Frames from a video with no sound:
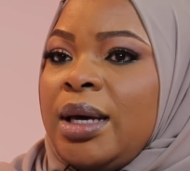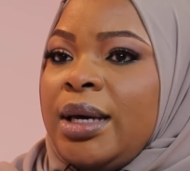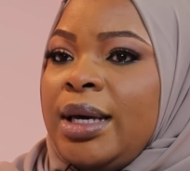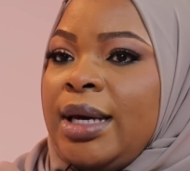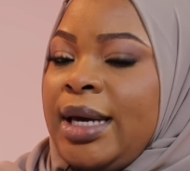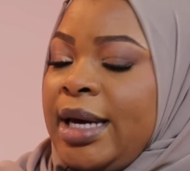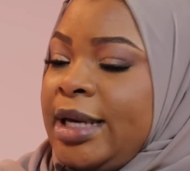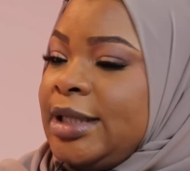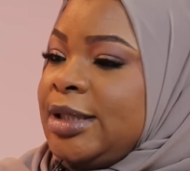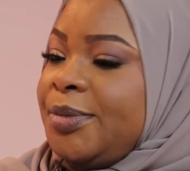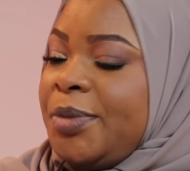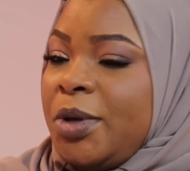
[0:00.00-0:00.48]

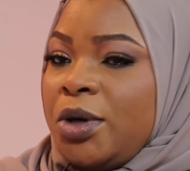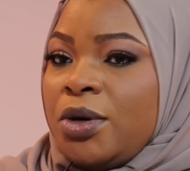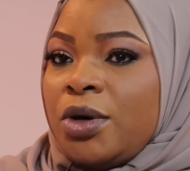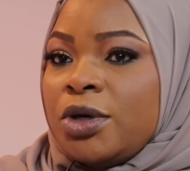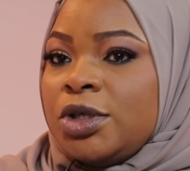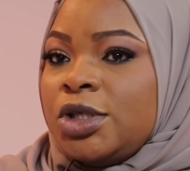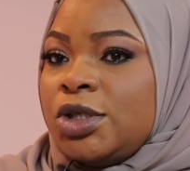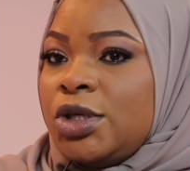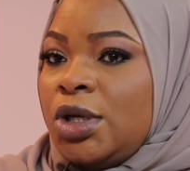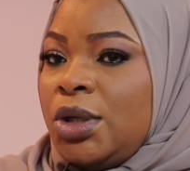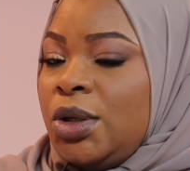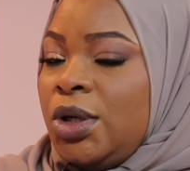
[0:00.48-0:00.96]
Yes,
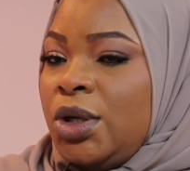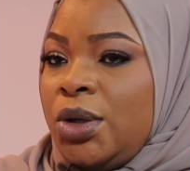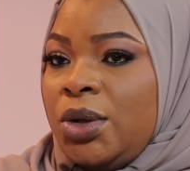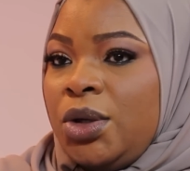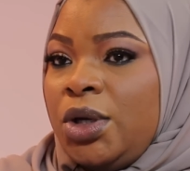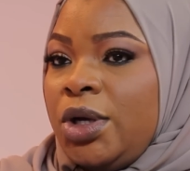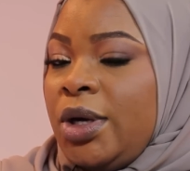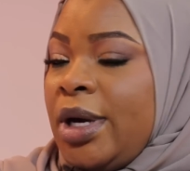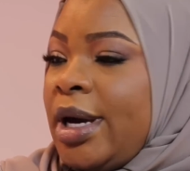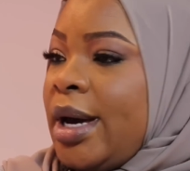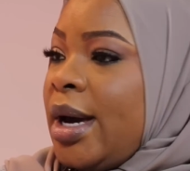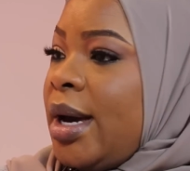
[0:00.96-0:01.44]
because
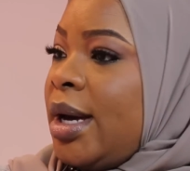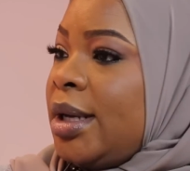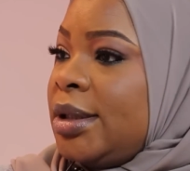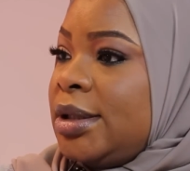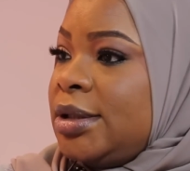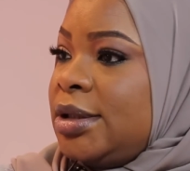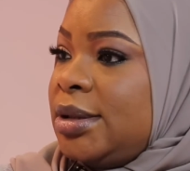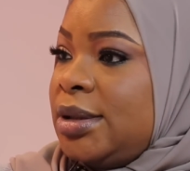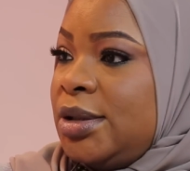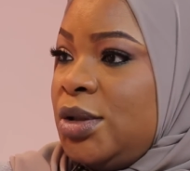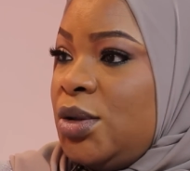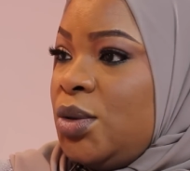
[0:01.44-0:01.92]
you
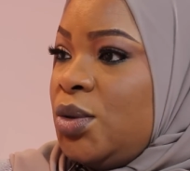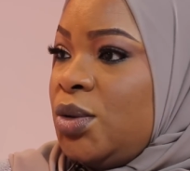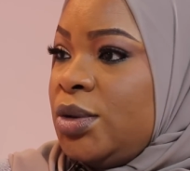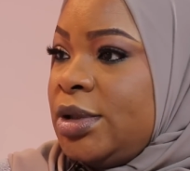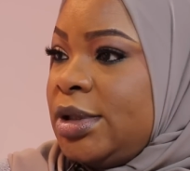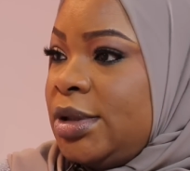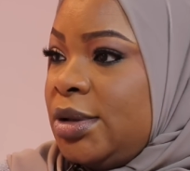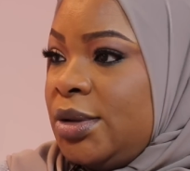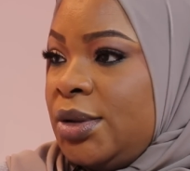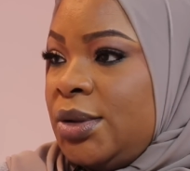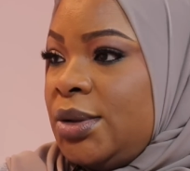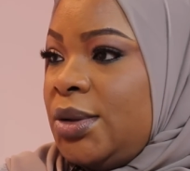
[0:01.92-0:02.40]
can't
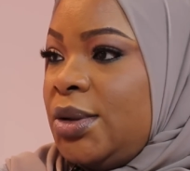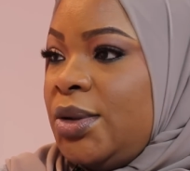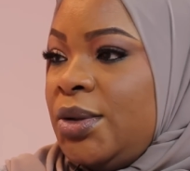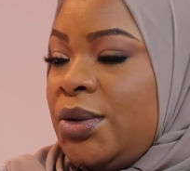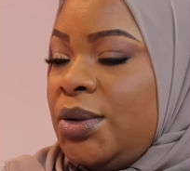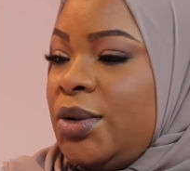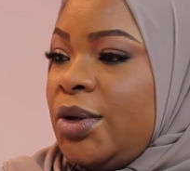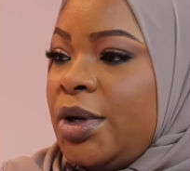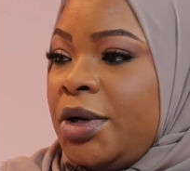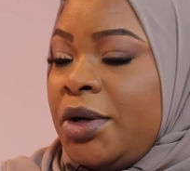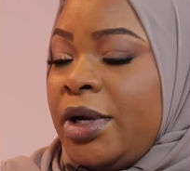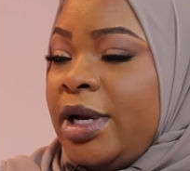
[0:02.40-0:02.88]
use,
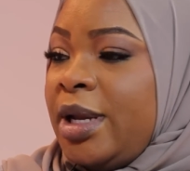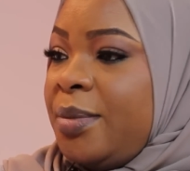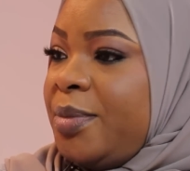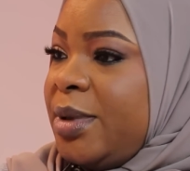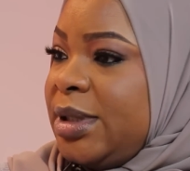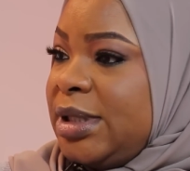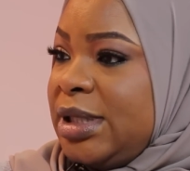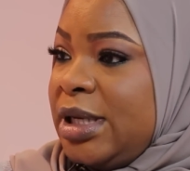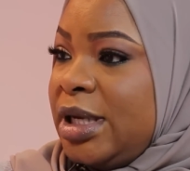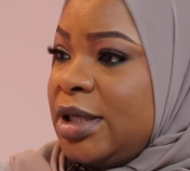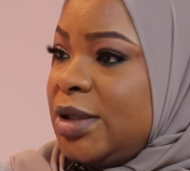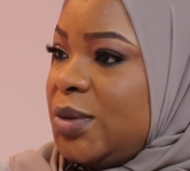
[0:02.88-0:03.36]
you're not a
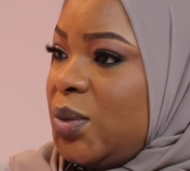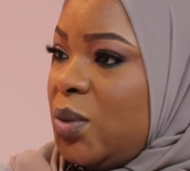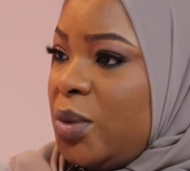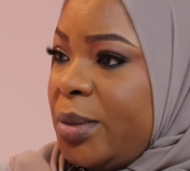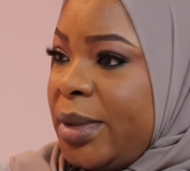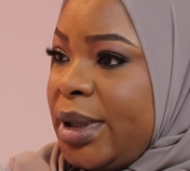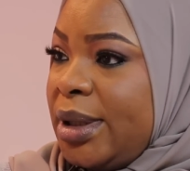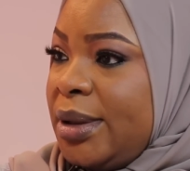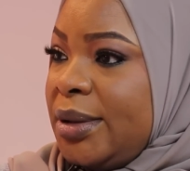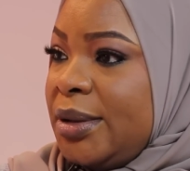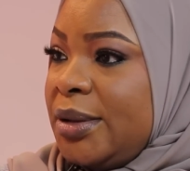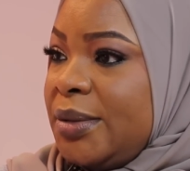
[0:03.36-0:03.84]

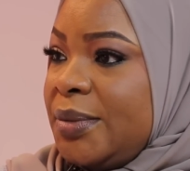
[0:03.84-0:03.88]
businesswoman.